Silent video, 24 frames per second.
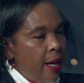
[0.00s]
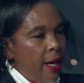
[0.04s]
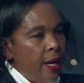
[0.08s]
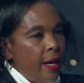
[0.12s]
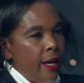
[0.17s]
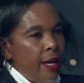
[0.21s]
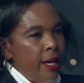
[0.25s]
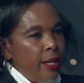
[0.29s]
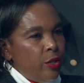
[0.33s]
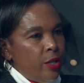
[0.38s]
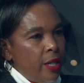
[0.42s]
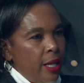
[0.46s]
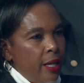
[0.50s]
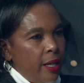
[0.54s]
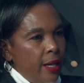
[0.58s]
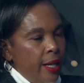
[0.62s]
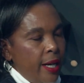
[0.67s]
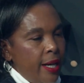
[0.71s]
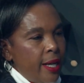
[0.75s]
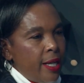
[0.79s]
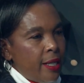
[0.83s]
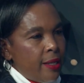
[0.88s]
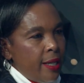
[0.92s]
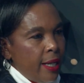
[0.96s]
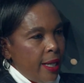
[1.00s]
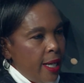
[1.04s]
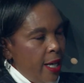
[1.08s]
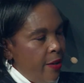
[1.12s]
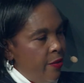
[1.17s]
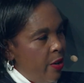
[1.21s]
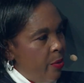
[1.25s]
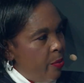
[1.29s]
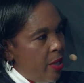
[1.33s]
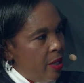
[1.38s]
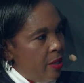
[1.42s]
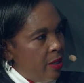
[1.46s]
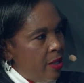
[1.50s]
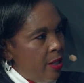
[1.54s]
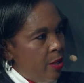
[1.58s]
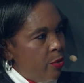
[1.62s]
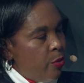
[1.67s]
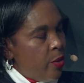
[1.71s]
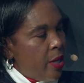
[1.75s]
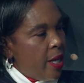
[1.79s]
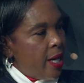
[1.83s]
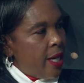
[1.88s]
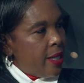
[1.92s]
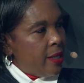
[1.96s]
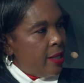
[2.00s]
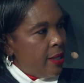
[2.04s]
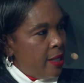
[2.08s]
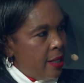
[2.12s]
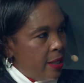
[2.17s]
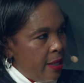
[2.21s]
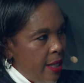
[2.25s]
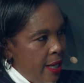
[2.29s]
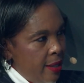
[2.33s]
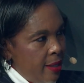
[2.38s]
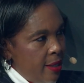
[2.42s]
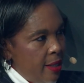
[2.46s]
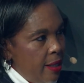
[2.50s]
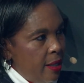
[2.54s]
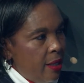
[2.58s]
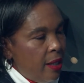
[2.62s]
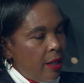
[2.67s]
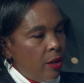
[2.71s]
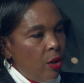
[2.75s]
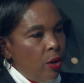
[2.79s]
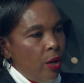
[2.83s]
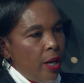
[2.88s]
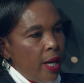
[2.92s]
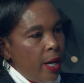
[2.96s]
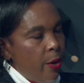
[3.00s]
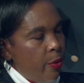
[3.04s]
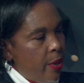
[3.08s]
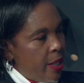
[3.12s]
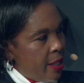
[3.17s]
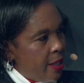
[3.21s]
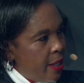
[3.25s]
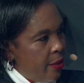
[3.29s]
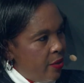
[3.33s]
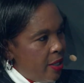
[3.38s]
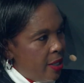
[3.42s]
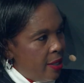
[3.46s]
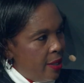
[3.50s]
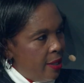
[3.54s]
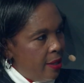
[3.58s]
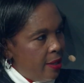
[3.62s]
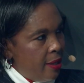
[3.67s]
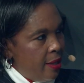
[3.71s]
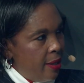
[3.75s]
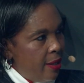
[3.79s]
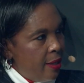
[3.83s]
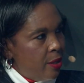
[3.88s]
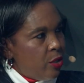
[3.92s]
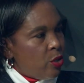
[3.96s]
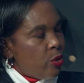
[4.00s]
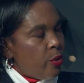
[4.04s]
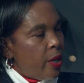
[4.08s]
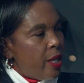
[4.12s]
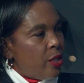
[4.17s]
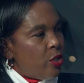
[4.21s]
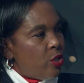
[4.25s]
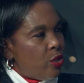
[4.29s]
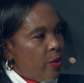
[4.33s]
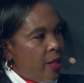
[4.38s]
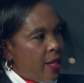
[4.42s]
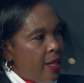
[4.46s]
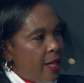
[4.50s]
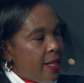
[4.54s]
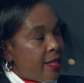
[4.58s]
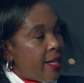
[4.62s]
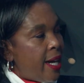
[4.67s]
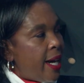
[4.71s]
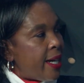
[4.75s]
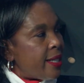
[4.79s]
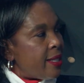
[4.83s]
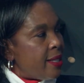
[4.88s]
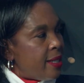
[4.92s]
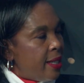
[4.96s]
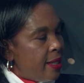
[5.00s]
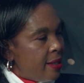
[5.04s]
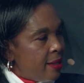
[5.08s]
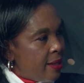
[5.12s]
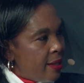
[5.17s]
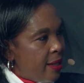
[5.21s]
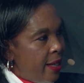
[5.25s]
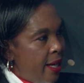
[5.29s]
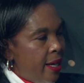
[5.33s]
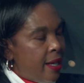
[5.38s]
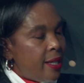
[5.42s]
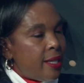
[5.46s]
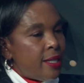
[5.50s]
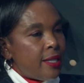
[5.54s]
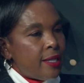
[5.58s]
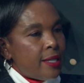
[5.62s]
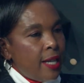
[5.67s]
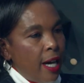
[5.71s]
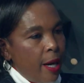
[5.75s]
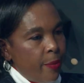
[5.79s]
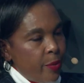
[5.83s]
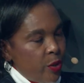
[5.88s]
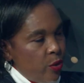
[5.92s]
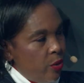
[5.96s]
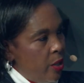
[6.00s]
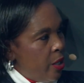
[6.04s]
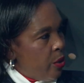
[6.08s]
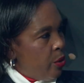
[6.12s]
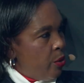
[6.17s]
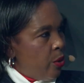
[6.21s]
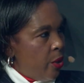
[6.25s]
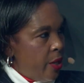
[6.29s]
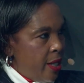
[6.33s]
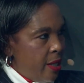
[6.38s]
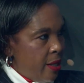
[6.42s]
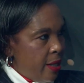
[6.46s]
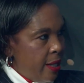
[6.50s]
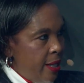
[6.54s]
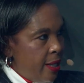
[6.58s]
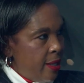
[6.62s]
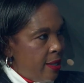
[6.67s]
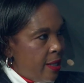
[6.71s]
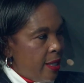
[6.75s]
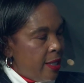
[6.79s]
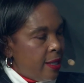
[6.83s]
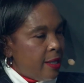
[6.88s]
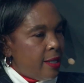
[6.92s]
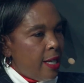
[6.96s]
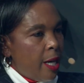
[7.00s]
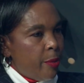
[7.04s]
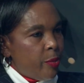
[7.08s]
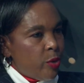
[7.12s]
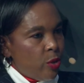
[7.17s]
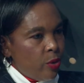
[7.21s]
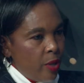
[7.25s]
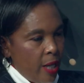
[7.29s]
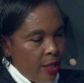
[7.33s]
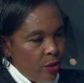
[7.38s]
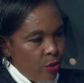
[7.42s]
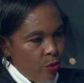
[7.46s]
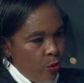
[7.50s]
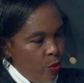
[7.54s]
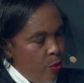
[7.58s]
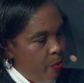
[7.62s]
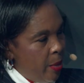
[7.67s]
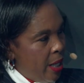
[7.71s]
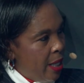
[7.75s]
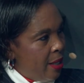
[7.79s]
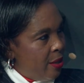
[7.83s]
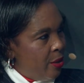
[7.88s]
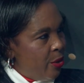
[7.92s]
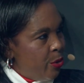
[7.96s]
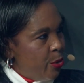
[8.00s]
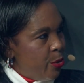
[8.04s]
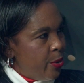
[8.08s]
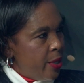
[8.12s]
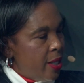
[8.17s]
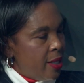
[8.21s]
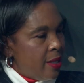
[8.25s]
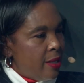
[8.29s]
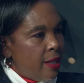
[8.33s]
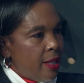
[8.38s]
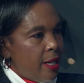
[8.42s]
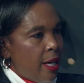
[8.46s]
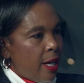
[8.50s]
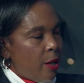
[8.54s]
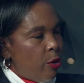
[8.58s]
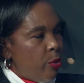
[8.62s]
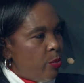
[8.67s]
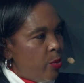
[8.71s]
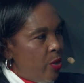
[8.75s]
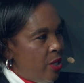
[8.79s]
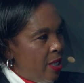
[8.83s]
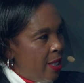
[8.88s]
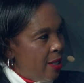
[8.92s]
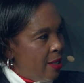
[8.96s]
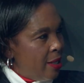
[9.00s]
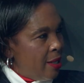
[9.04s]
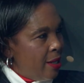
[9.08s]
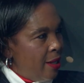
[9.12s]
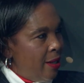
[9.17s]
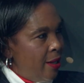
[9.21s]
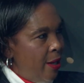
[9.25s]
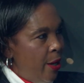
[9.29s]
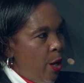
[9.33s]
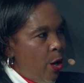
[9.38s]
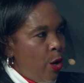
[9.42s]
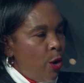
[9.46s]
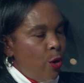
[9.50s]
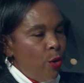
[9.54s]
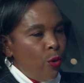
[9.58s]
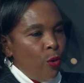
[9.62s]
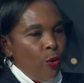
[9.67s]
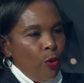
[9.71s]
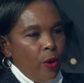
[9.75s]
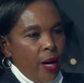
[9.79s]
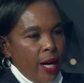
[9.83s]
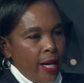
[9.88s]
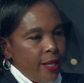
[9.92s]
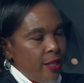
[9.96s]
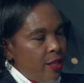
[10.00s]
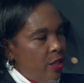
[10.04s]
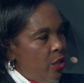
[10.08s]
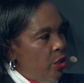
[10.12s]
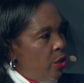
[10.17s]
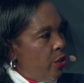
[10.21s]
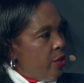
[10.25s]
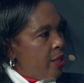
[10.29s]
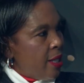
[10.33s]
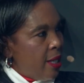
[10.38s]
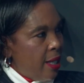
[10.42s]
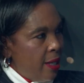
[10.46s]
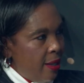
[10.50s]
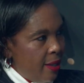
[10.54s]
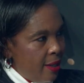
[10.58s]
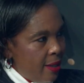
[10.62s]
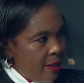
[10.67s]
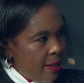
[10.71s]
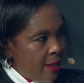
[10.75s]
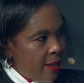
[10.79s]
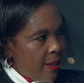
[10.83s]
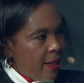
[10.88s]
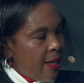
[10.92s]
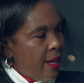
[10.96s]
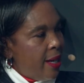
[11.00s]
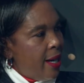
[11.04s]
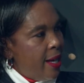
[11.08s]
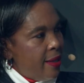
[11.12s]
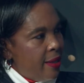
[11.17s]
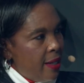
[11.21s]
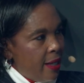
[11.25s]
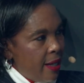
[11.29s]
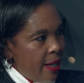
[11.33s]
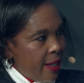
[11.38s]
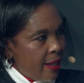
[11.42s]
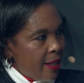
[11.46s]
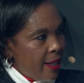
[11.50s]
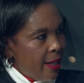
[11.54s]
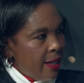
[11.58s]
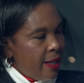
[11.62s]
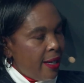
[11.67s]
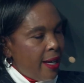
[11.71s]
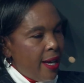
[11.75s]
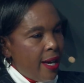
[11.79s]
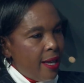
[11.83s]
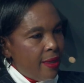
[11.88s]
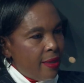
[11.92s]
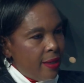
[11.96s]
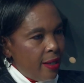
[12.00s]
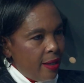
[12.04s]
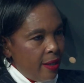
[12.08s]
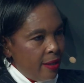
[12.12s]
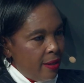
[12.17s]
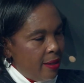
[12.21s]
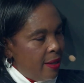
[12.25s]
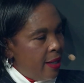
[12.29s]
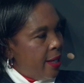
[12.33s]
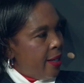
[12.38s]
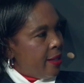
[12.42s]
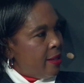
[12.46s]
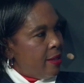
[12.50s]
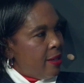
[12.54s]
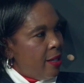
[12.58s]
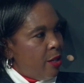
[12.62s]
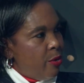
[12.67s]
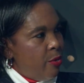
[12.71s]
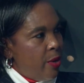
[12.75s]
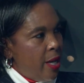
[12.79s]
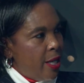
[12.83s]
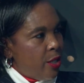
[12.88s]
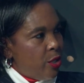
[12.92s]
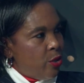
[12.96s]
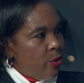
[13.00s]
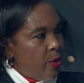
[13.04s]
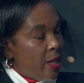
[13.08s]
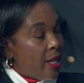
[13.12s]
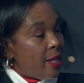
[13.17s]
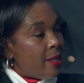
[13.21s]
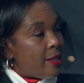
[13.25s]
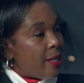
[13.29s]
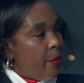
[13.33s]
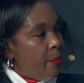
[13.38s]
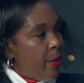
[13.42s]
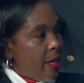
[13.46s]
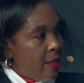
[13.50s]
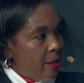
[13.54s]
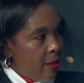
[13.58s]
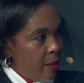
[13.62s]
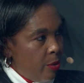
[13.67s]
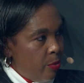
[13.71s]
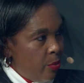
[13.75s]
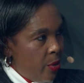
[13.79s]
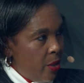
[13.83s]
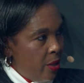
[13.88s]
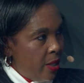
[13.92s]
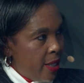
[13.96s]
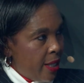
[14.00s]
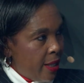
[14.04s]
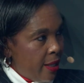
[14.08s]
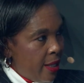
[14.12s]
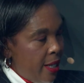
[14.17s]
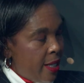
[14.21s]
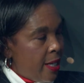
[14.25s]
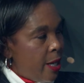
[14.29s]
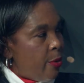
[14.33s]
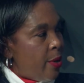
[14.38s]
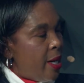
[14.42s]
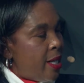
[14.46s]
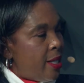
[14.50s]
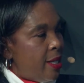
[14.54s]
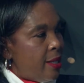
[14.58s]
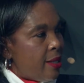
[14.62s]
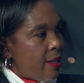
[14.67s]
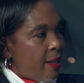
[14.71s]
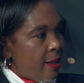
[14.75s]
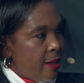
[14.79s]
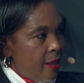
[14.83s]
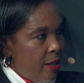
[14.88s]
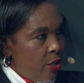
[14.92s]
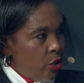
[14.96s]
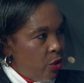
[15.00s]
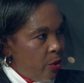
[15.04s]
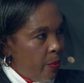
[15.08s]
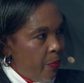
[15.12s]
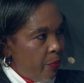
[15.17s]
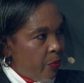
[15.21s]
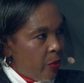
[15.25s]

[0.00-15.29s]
And as a government, we are digitizing our services to ensure that access is up to the rural areas, is up to that woman who is in a community, who has no skills, and the like. And the next thing we are doing is capacity building and awareness creation.